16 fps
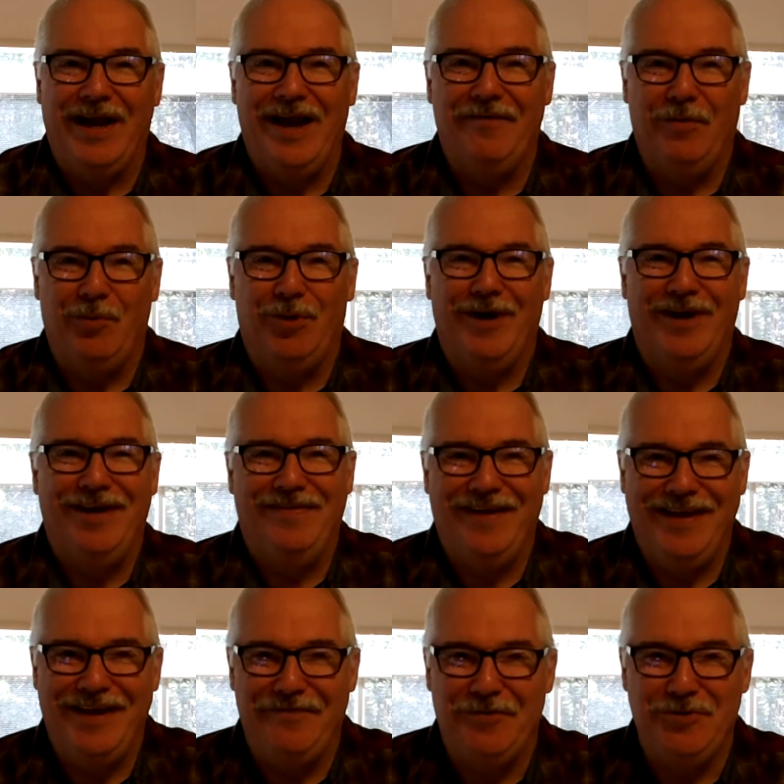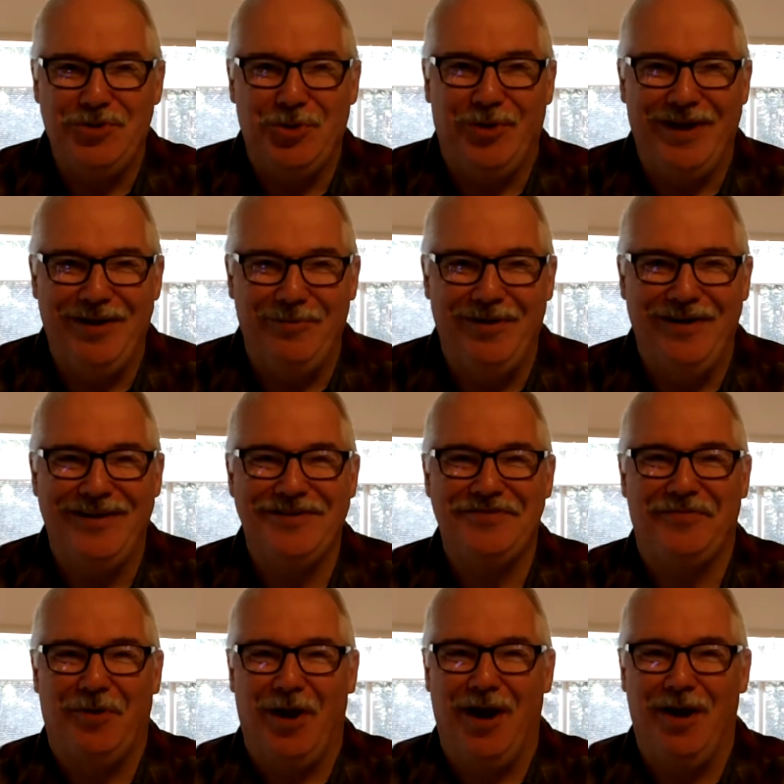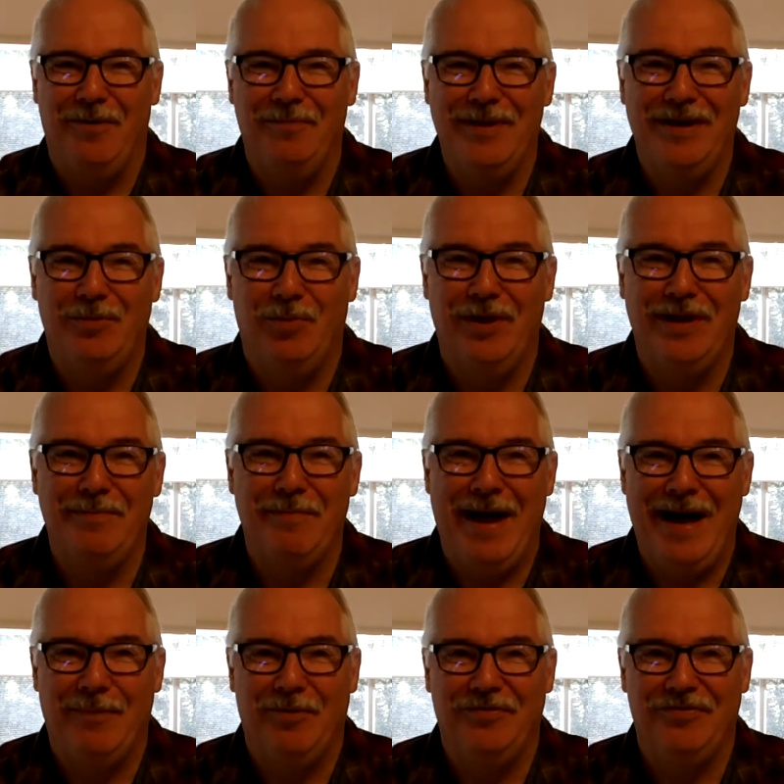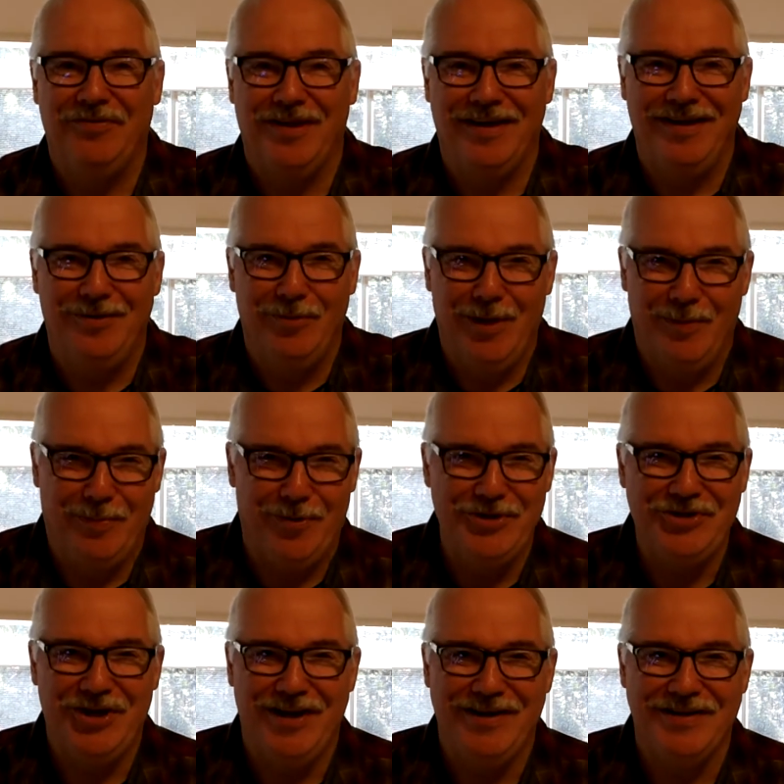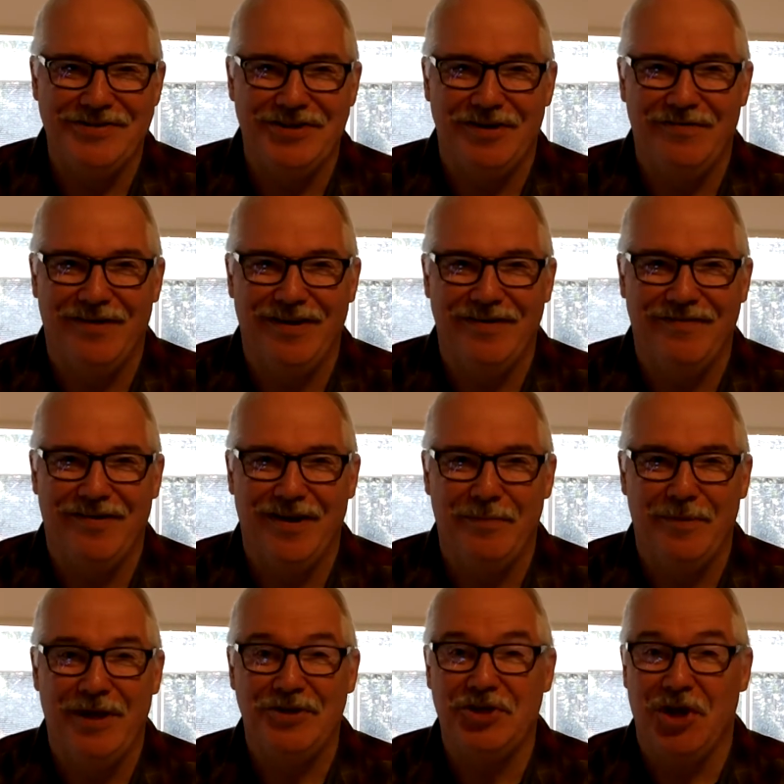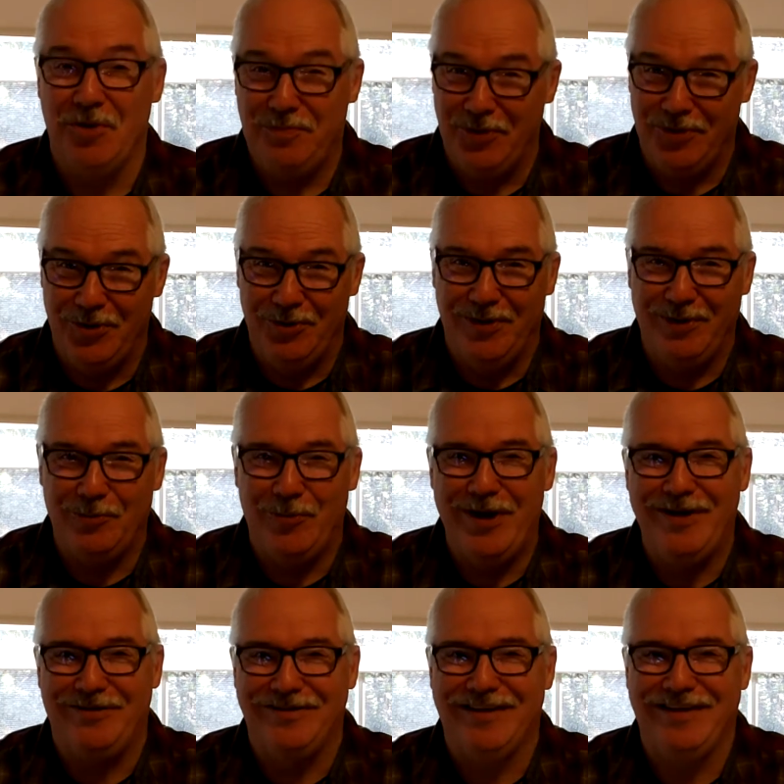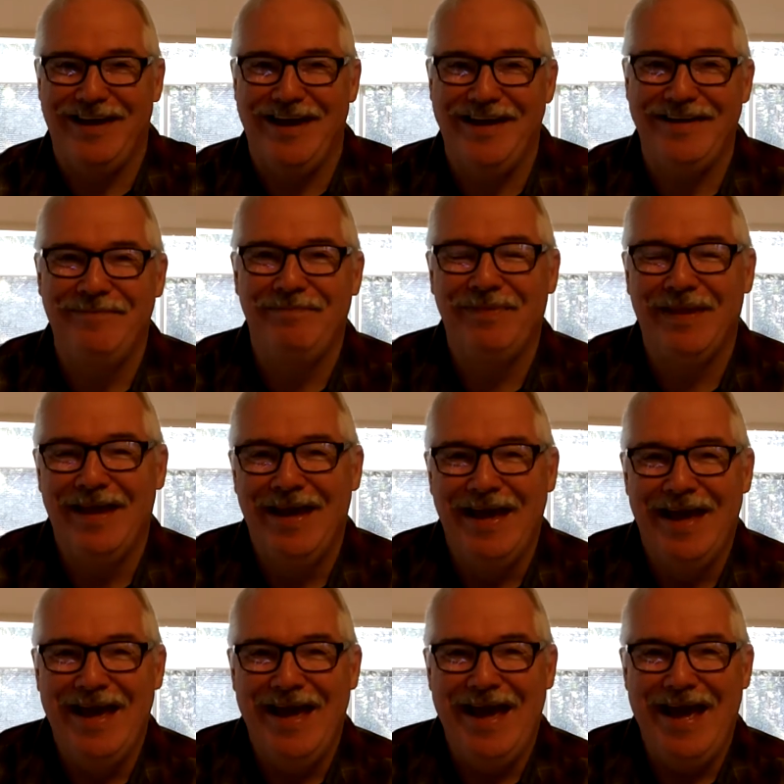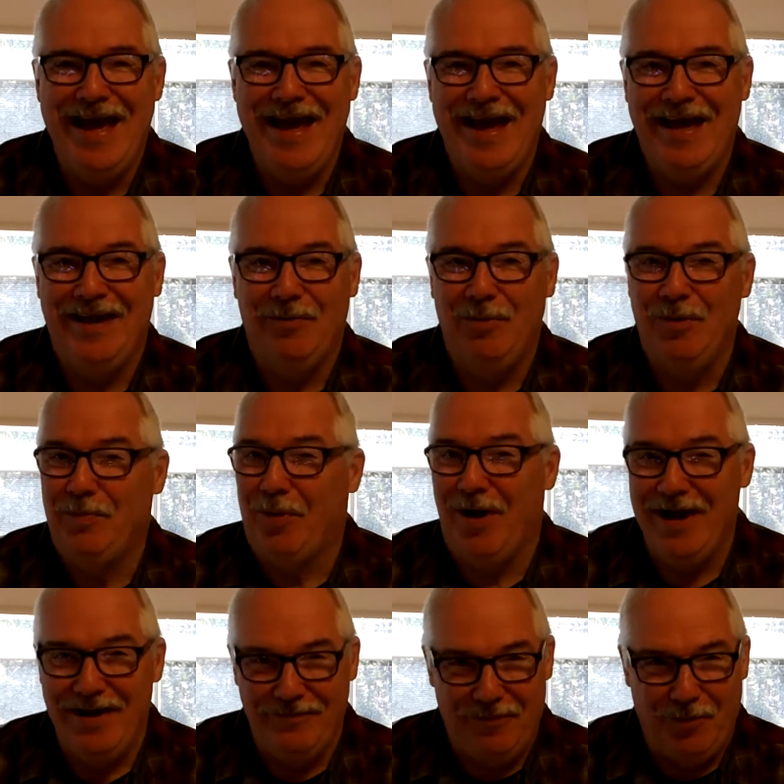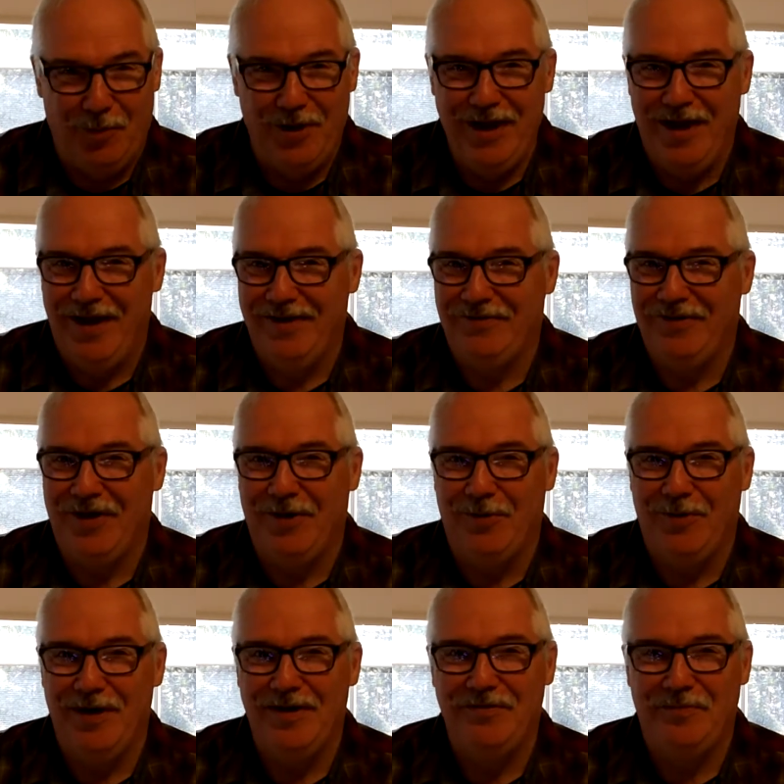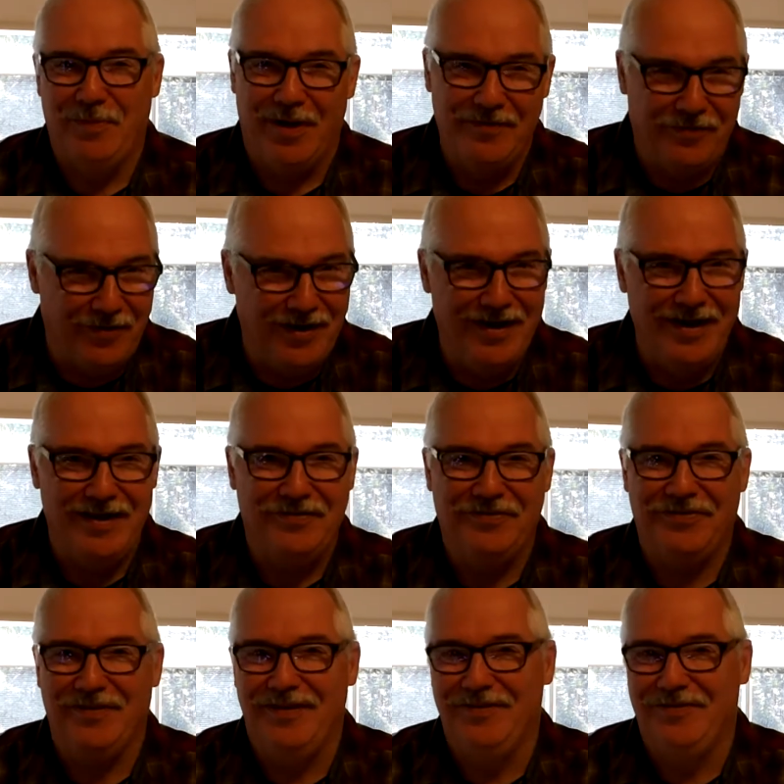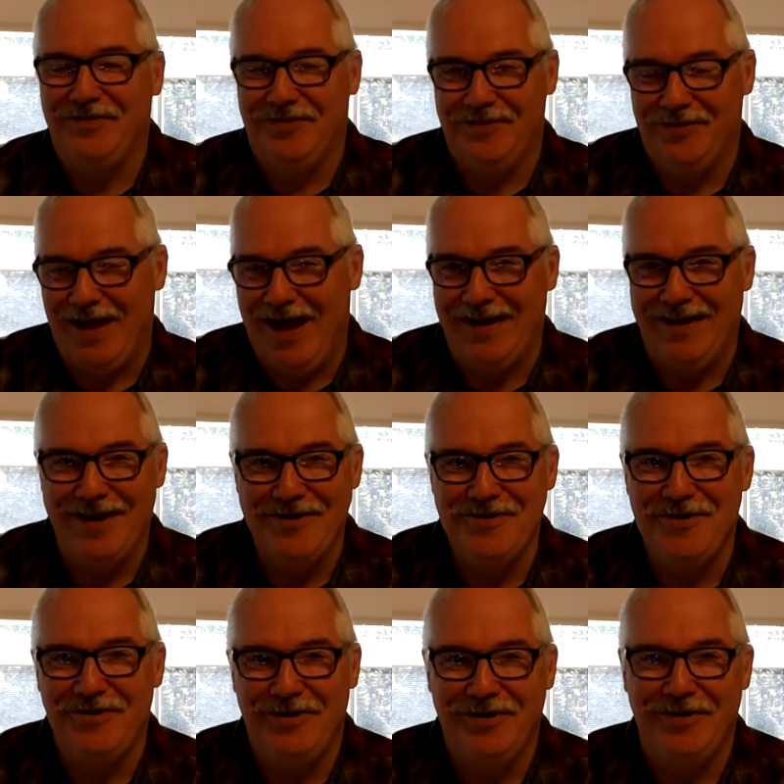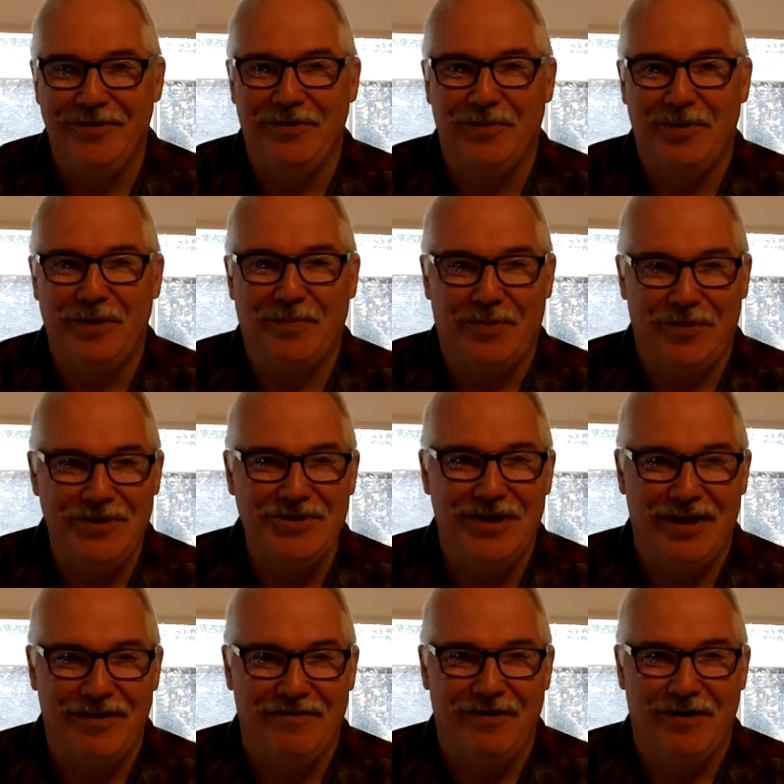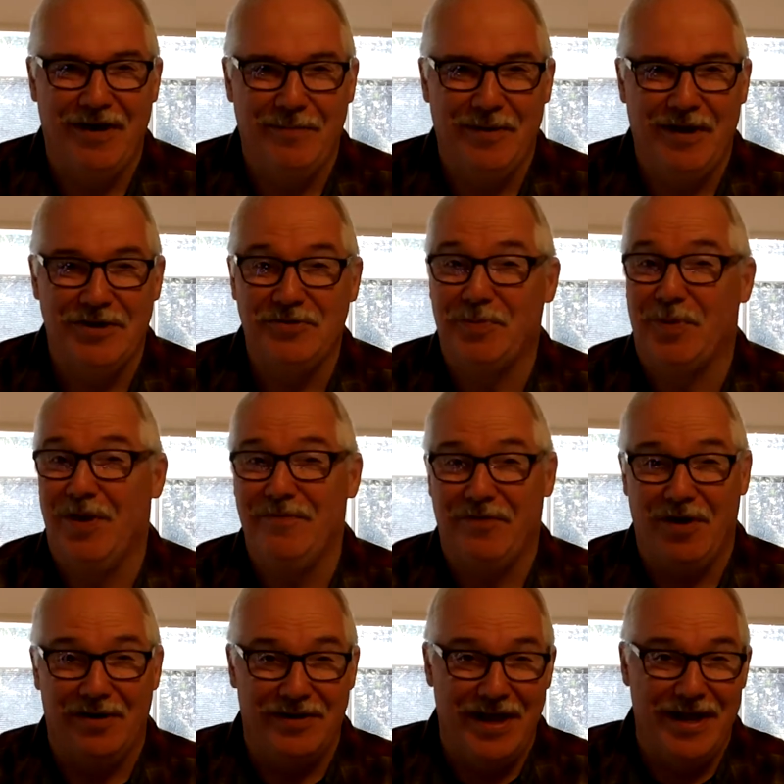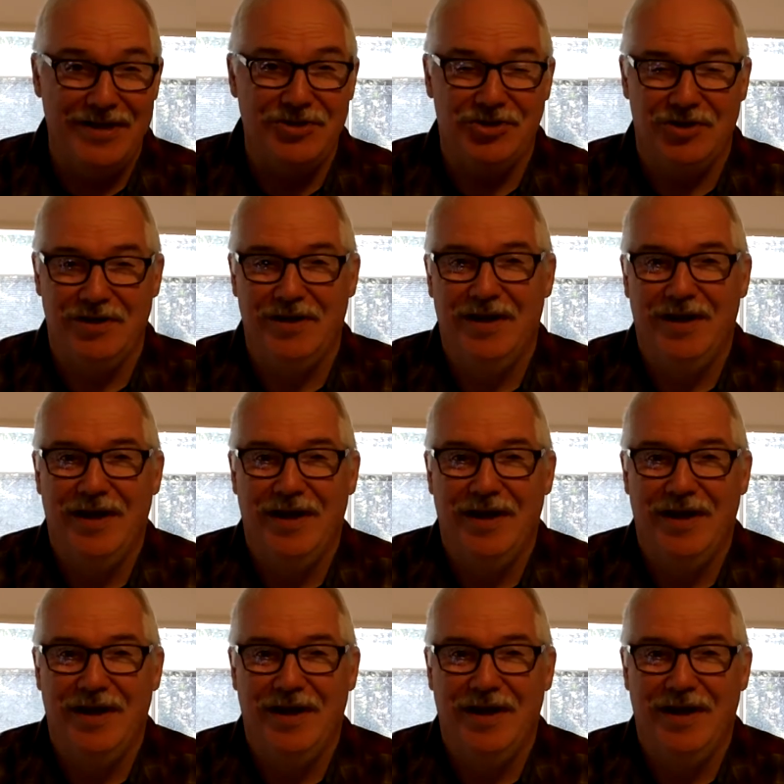everyone, and thank you for joining with us for our midweek Bible study. We appreciate it so very, very much. Hope you're doing well today. And we're praying for you, as always. Pray for us, as you, I know you do, and we appreciate it very much. Pray for our nation.